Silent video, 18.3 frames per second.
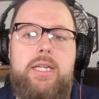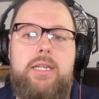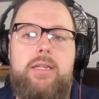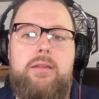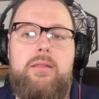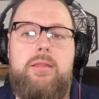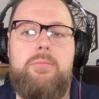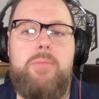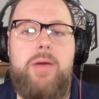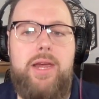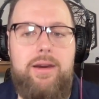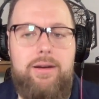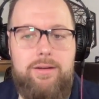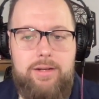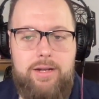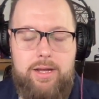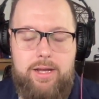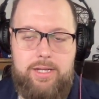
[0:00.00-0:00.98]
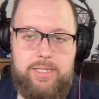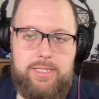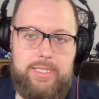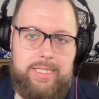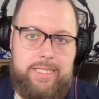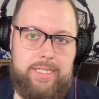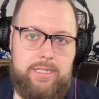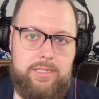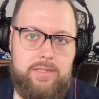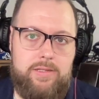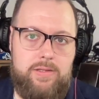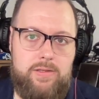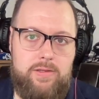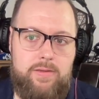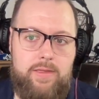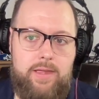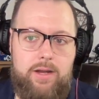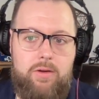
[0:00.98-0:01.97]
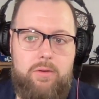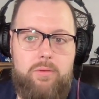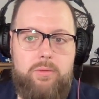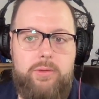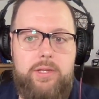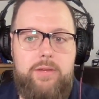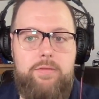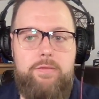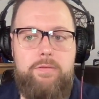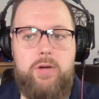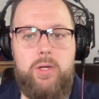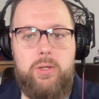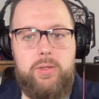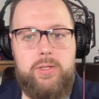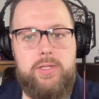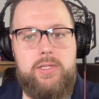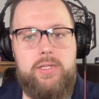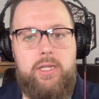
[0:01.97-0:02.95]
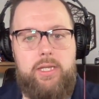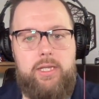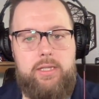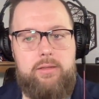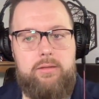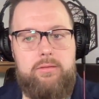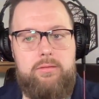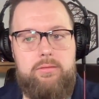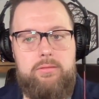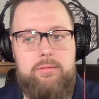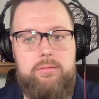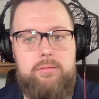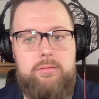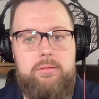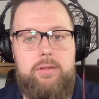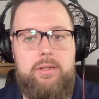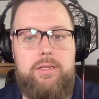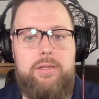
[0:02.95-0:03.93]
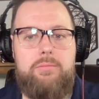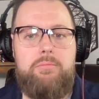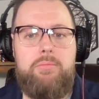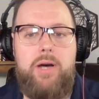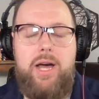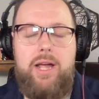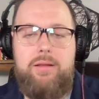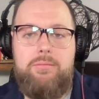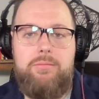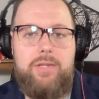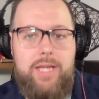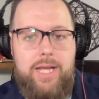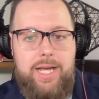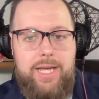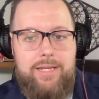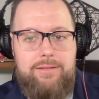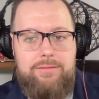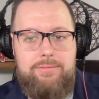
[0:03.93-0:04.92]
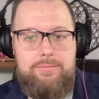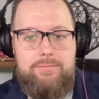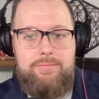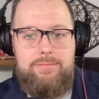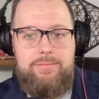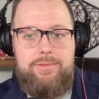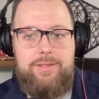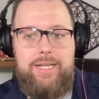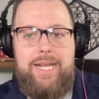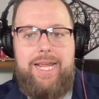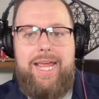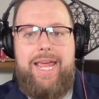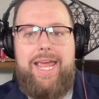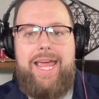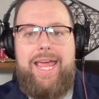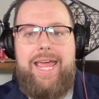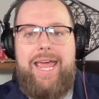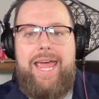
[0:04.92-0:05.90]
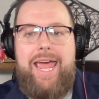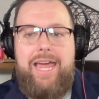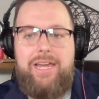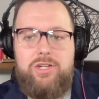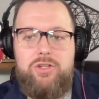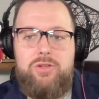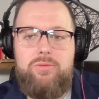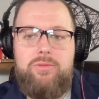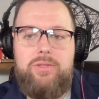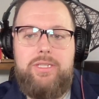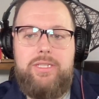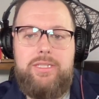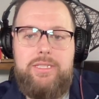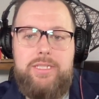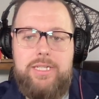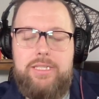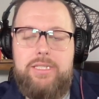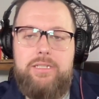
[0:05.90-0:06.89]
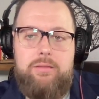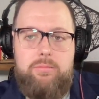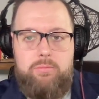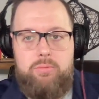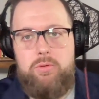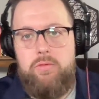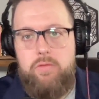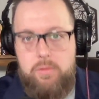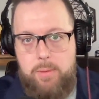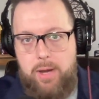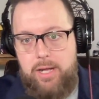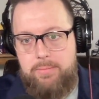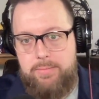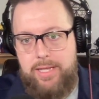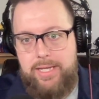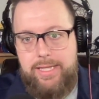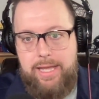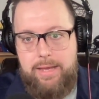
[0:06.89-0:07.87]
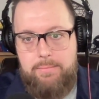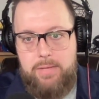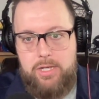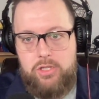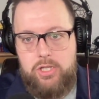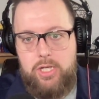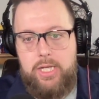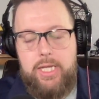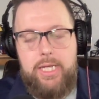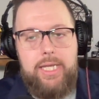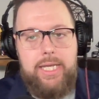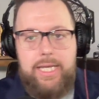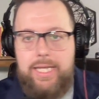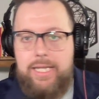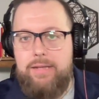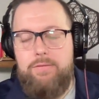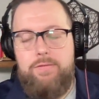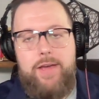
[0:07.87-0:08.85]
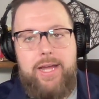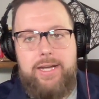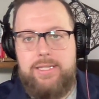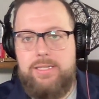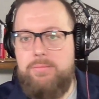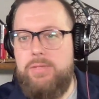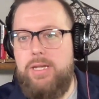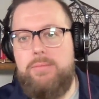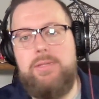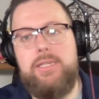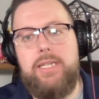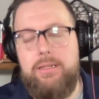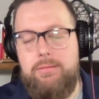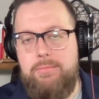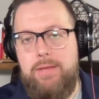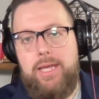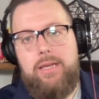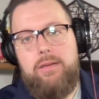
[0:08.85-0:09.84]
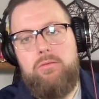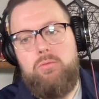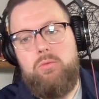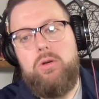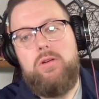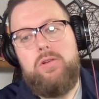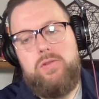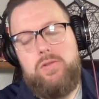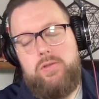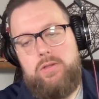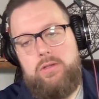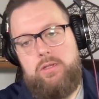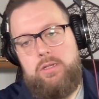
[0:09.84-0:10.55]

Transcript: The paradox is that only focusing on the bottom line actually doesn't improve the bottom line that much. And in fact, sometimes it can make it worse.